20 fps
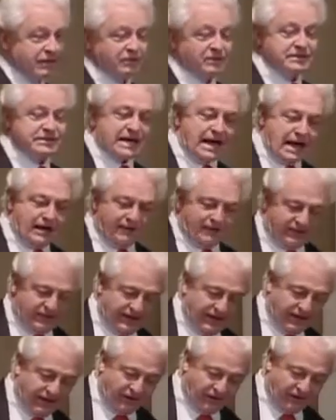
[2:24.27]
was out
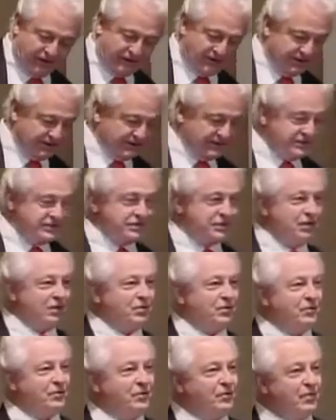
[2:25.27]
there, and
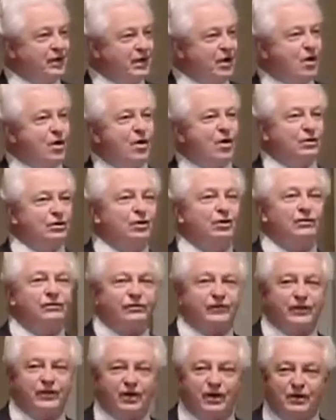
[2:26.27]
so we all look
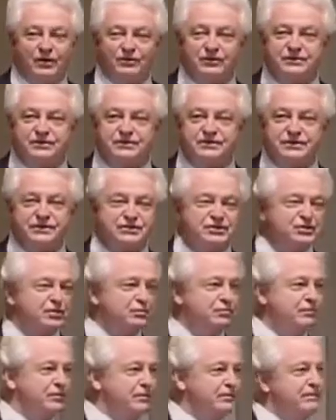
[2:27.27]
for those,
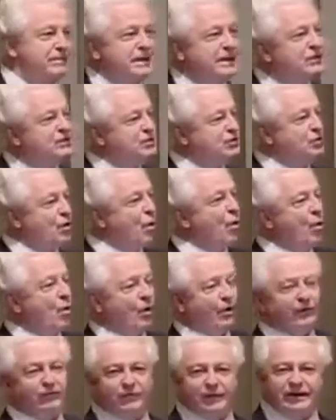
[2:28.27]
the big
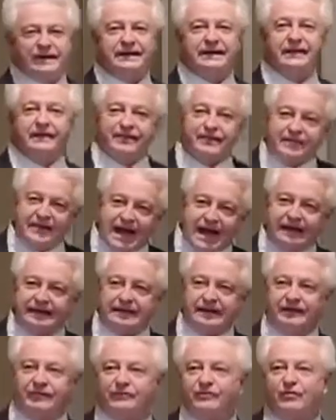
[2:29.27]
score. If we can get that
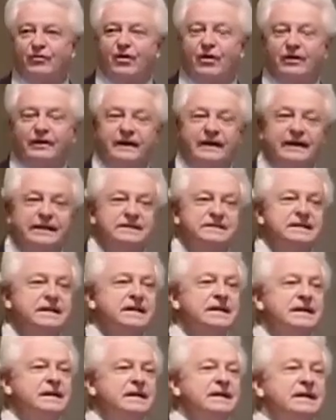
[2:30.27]
gift for our kids,
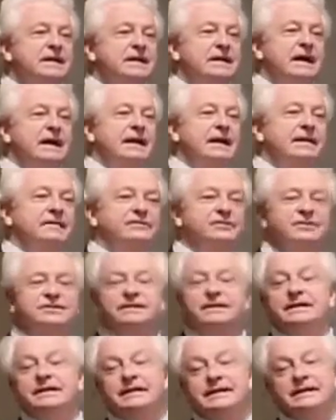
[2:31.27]
just
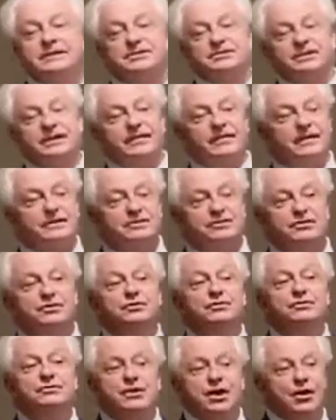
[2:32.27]
in addition to this, do
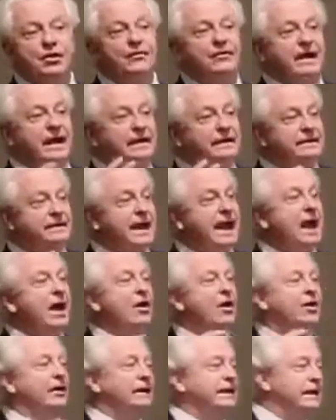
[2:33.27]
you know that now
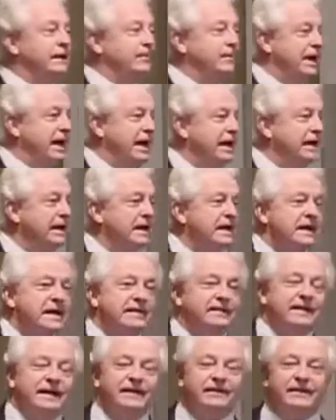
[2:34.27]
on eBay
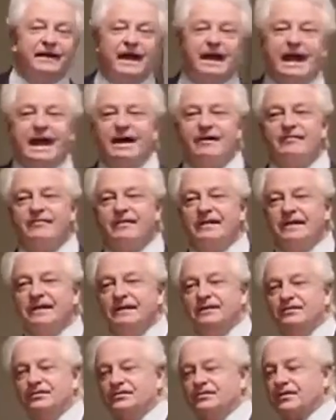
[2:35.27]
that they have
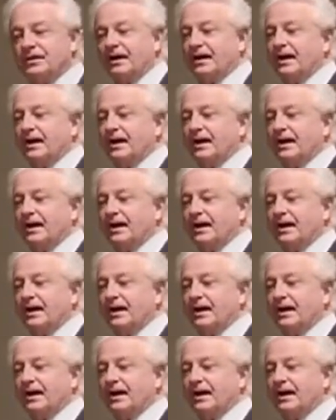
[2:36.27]
these